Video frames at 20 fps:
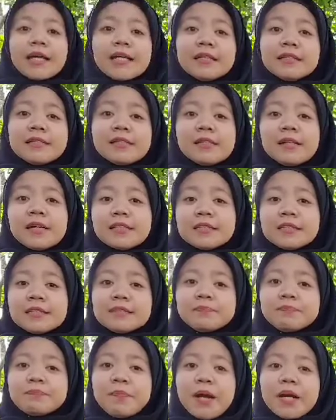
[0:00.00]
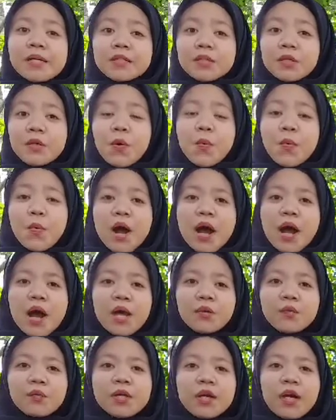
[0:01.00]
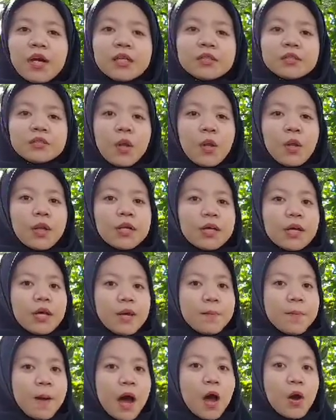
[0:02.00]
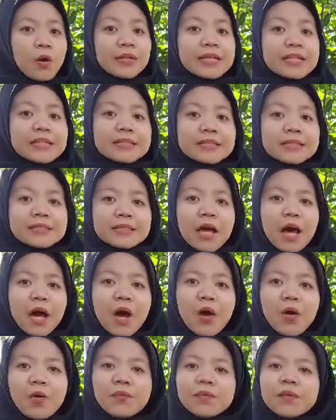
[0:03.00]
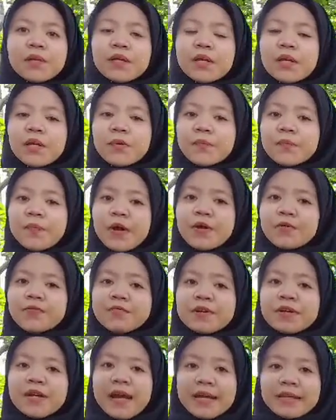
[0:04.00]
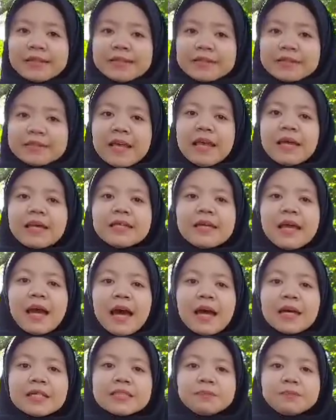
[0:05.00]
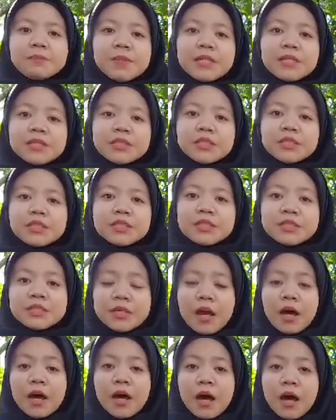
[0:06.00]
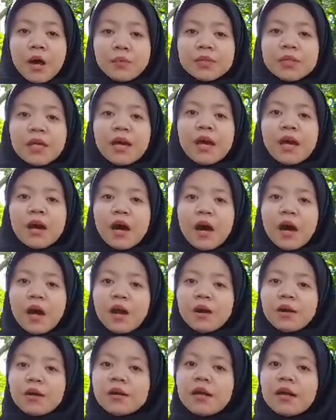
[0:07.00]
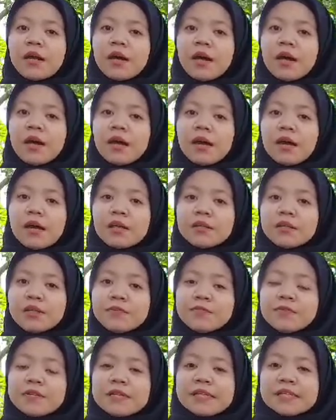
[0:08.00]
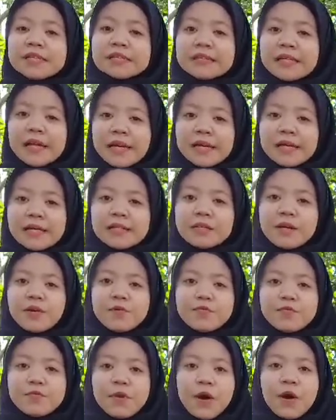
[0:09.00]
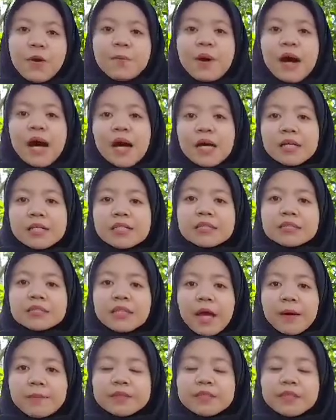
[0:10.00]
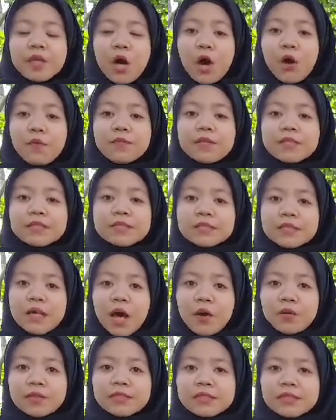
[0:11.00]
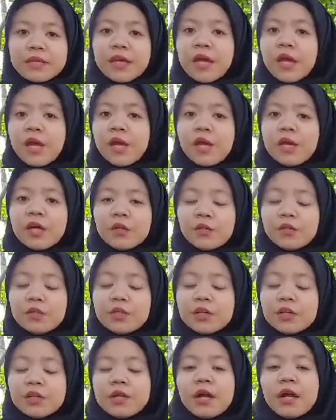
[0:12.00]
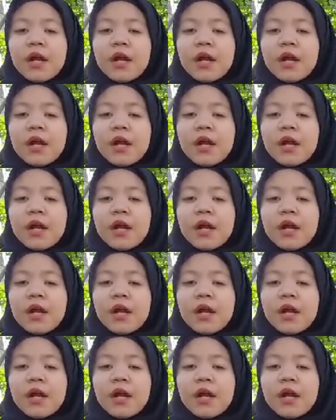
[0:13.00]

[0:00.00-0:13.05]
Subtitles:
in the last part 1, we can talk about sound preference. Yeah, speech sounds are differentiated from other types of sounds, including